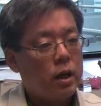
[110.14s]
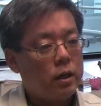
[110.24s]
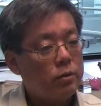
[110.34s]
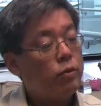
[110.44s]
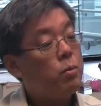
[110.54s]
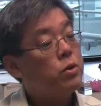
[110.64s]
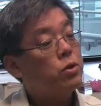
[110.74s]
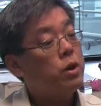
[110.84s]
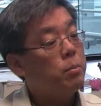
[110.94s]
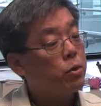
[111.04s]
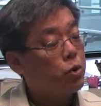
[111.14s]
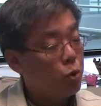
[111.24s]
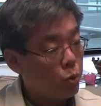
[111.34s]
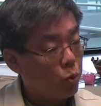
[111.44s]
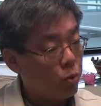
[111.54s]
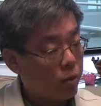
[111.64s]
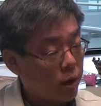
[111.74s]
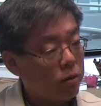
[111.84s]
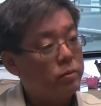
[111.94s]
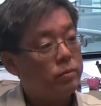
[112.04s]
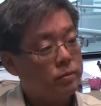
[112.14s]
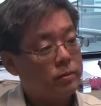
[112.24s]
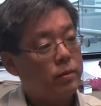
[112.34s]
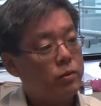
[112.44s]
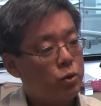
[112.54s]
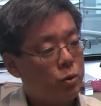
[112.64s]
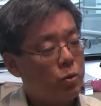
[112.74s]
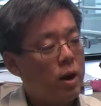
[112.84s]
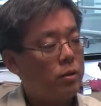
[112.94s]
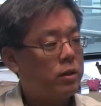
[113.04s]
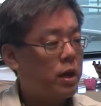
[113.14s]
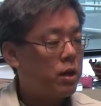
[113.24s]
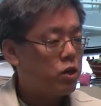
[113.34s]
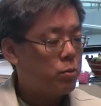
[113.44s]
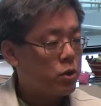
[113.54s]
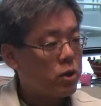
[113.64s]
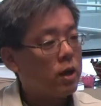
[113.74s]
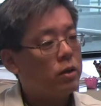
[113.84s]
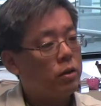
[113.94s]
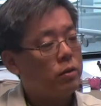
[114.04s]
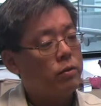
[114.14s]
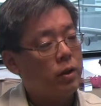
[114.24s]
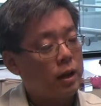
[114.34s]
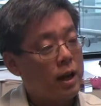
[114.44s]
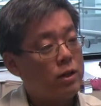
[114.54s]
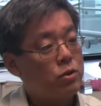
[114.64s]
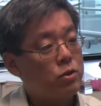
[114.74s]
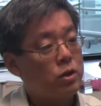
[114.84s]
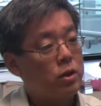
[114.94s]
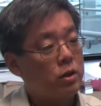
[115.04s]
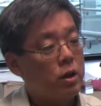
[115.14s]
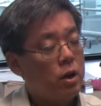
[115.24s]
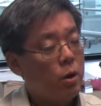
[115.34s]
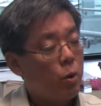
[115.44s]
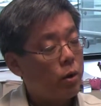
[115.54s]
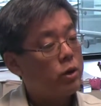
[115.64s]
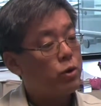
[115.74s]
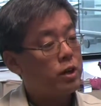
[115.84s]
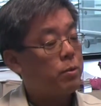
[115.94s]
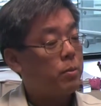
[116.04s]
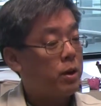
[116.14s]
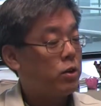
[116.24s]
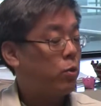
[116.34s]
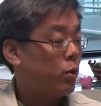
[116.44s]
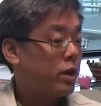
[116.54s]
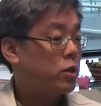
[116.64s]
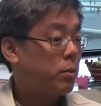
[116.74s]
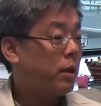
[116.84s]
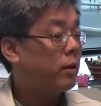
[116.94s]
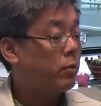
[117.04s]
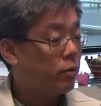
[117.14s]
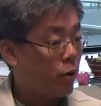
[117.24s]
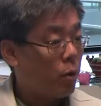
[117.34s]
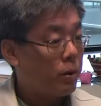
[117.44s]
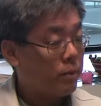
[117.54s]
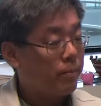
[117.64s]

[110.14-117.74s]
Lymphomas are number 2, though. So around 10-ish% of cancers in an organ transplant patient will actually be a lymphoma.